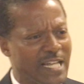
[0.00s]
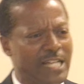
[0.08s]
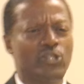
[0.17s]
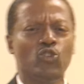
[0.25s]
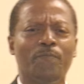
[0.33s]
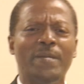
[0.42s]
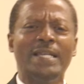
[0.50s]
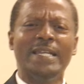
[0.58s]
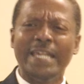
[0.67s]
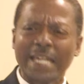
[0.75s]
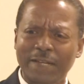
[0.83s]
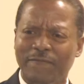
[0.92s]
that you
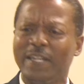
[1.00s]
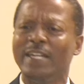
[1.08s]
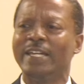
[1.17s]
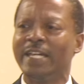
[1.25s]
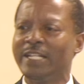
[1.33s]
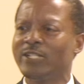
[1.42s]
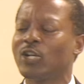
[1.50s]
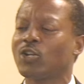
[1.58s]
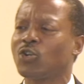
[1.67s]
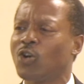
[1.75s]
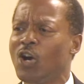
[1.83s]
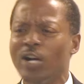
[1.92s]
believe in the
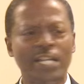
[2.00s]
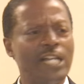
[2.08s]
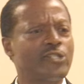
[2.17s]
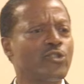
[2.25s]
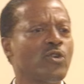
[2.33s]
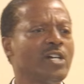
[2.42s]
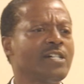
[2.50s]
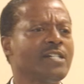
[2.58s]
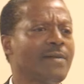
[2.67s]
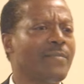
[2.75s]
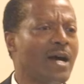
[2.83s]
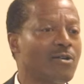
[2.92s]
God that you
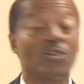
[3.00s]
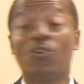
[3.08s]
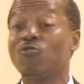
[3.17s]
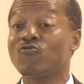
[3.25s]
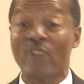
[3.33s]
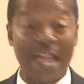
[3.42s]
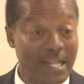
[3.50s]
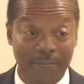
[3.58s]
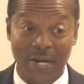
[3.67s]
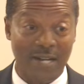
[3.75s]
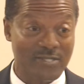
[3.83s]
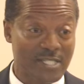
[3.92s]
heard about or read
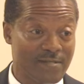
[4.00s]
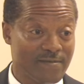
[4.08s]
about,